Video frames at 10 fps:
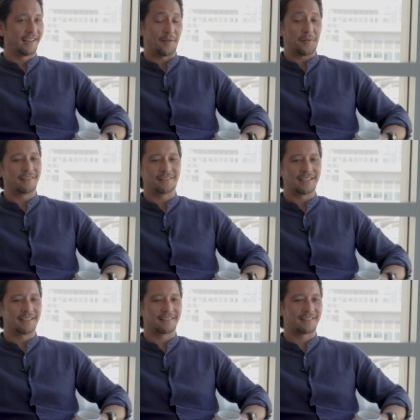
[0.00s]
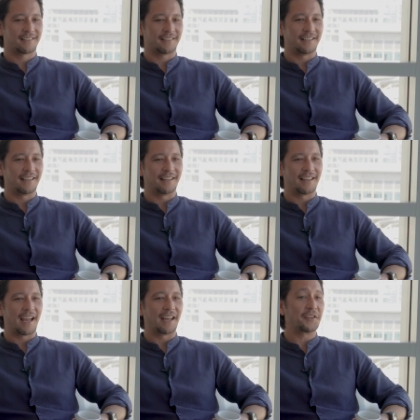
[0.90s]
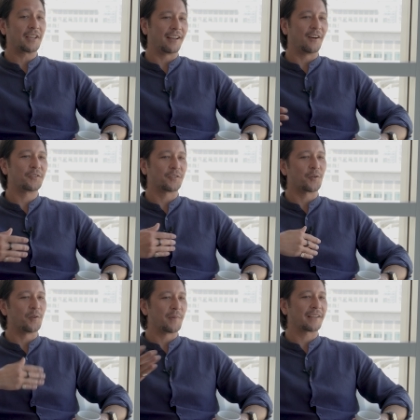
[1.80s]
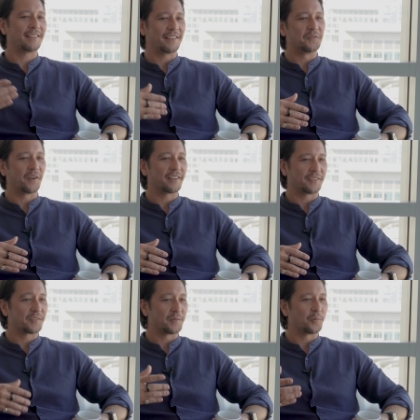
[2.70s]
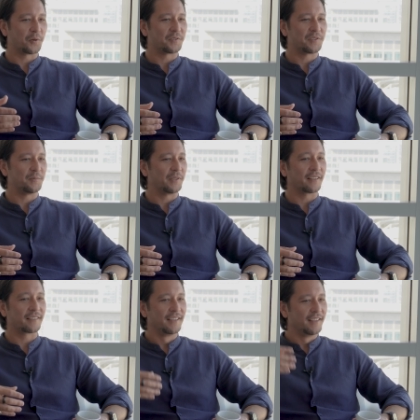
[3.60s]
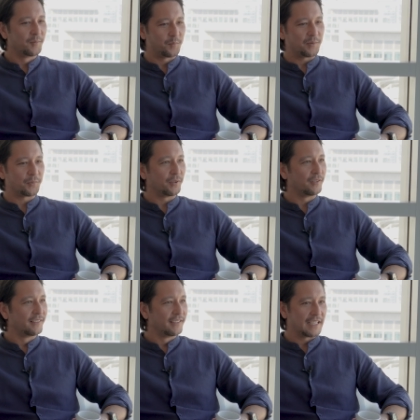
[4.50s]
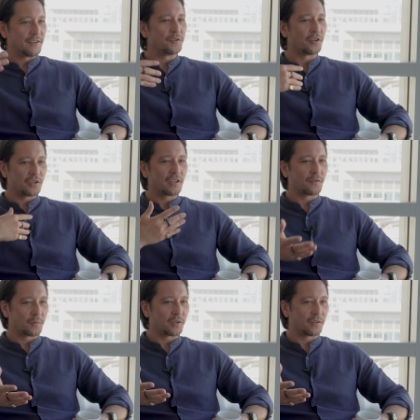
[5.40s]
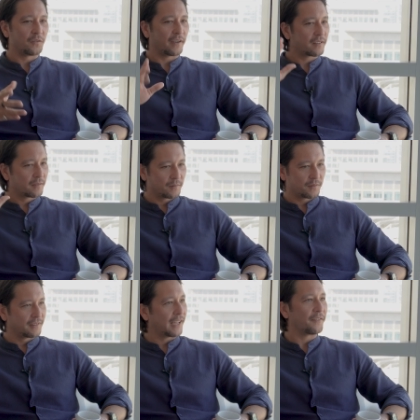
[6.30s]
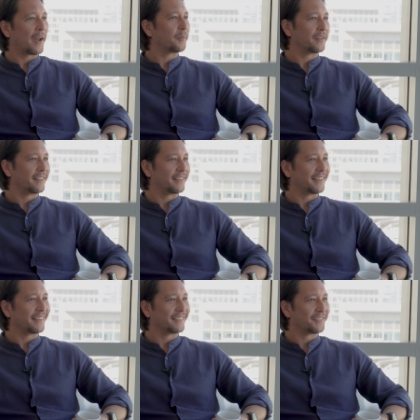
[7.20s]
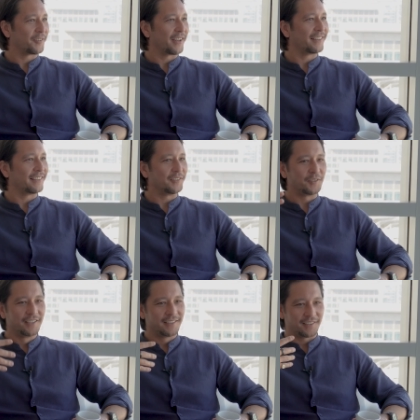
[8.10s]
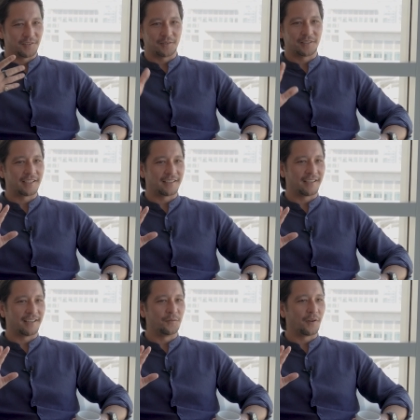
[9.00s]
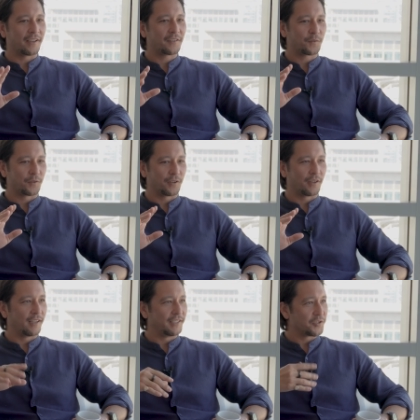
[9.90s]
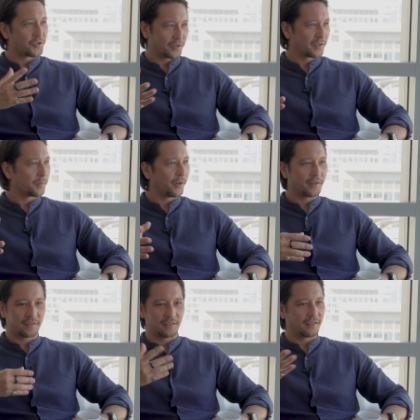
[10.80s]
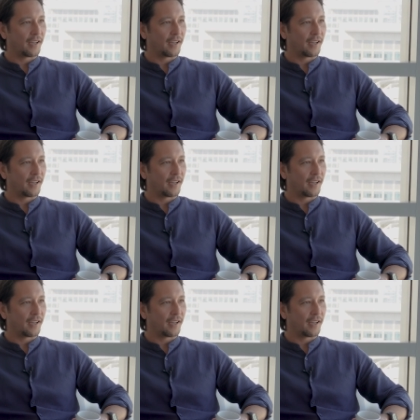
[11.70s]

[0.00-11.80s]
i mean it's I think uh, also going back to the advisor, it's important too because people, even though you give them good advice, life happens in the end, right? You you get advice for an insurance policy,